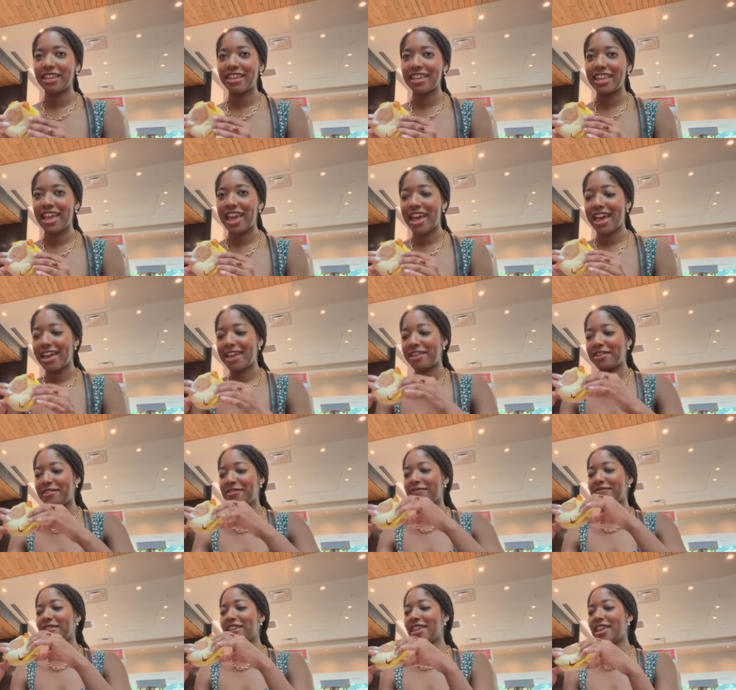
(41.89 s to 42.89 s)
Yeah,
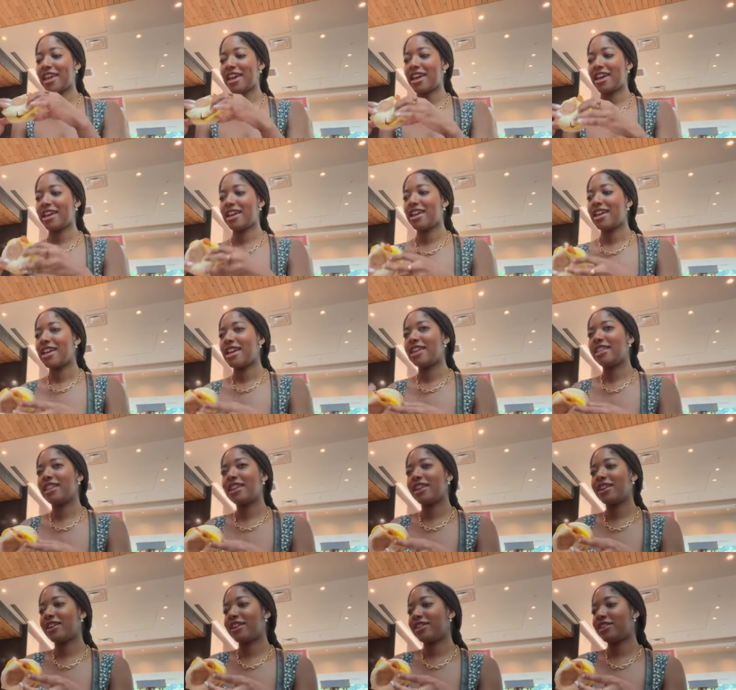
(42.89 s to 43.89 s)
yeah. And then
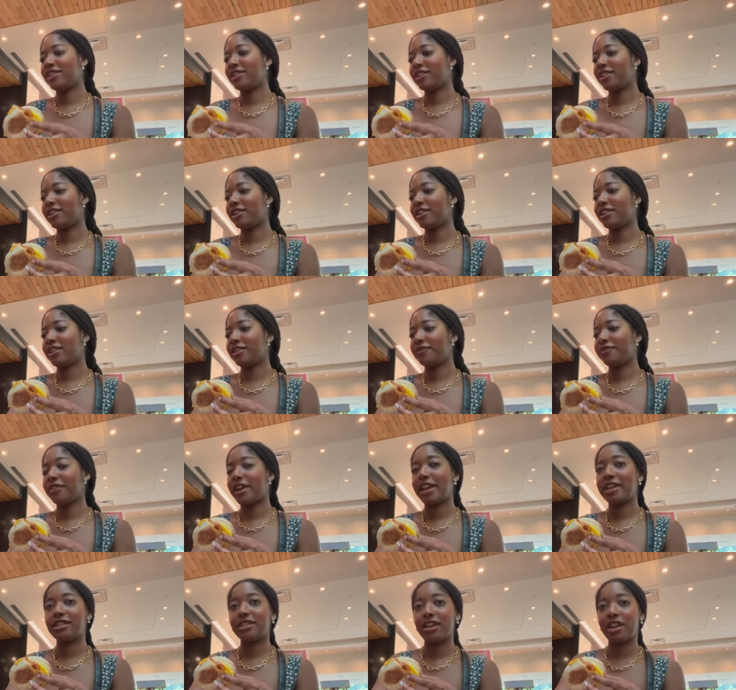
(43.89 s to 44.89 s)
I got their
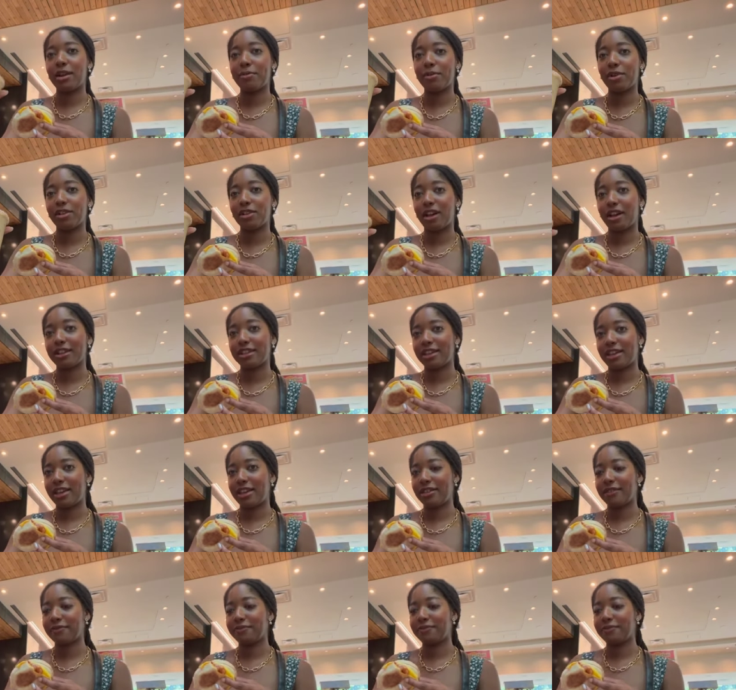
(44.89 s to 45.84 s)
iced caramel latte.